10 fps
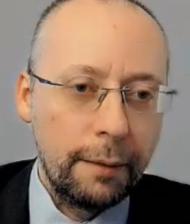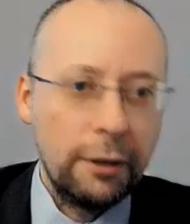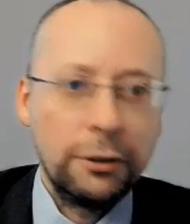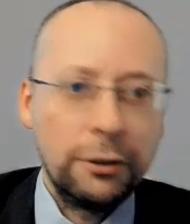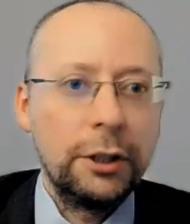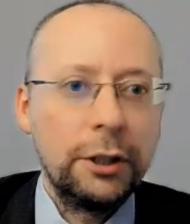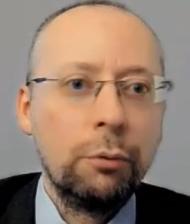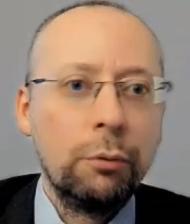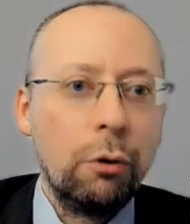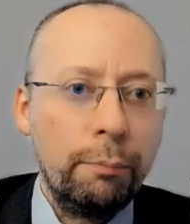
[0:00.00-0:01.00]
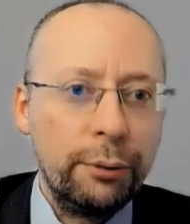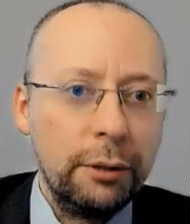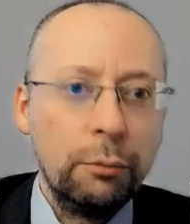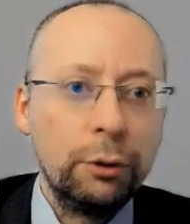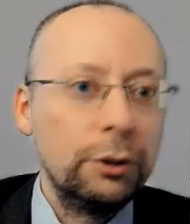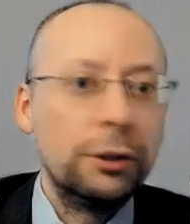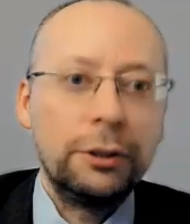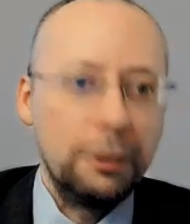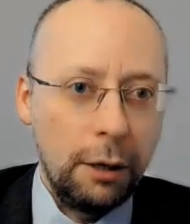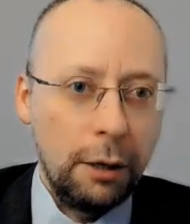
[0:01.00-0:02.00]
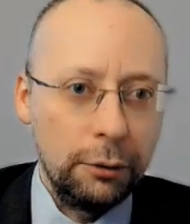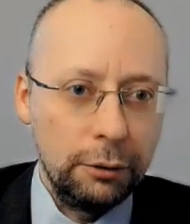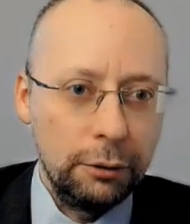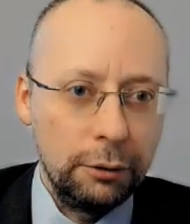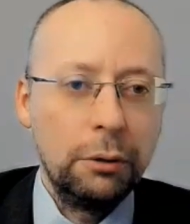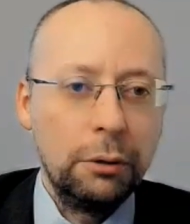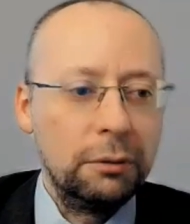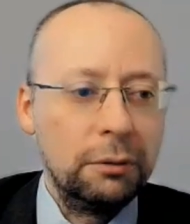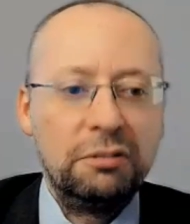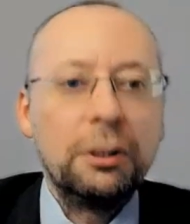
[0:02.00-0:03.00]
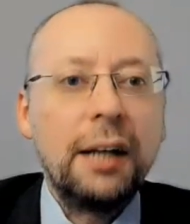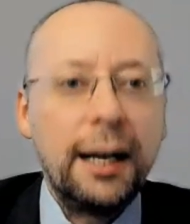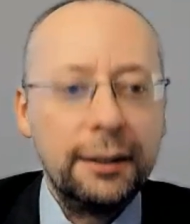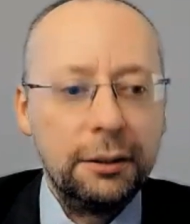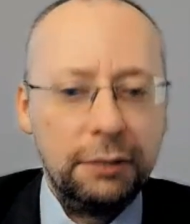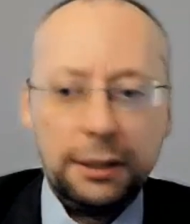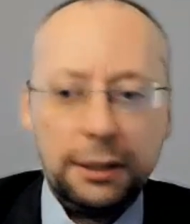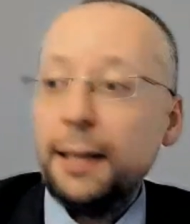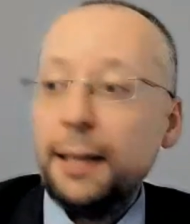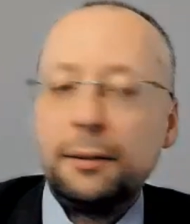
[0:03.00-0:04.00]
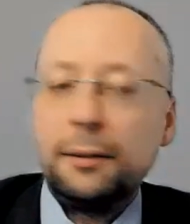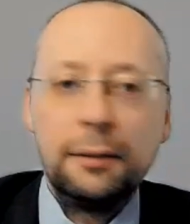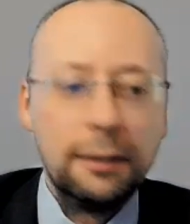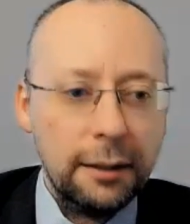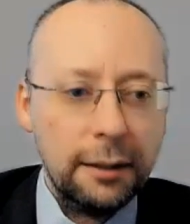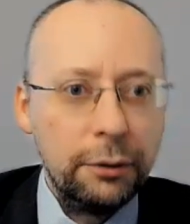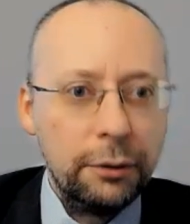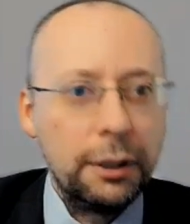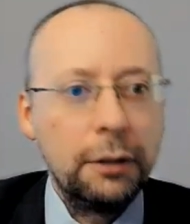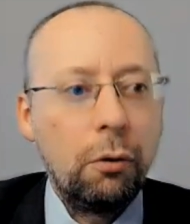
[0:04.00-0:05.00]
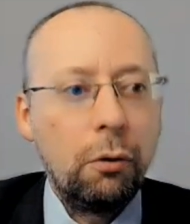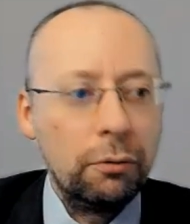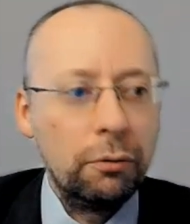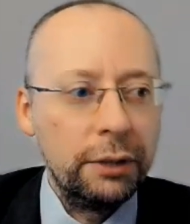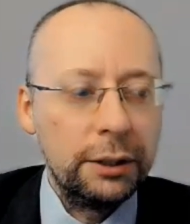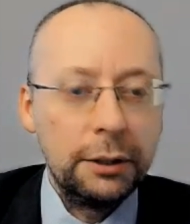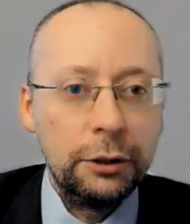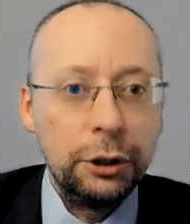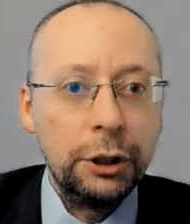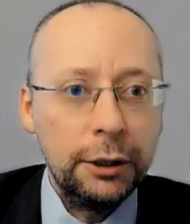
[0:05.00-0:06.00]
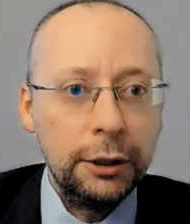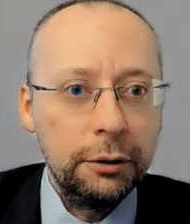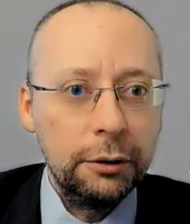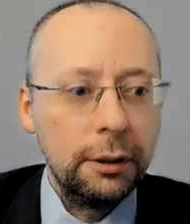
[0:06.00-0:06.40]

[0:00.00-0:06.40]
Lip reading: Russia is just more open and more sincere about it. We don't hide it. We say, yes, you can call this judge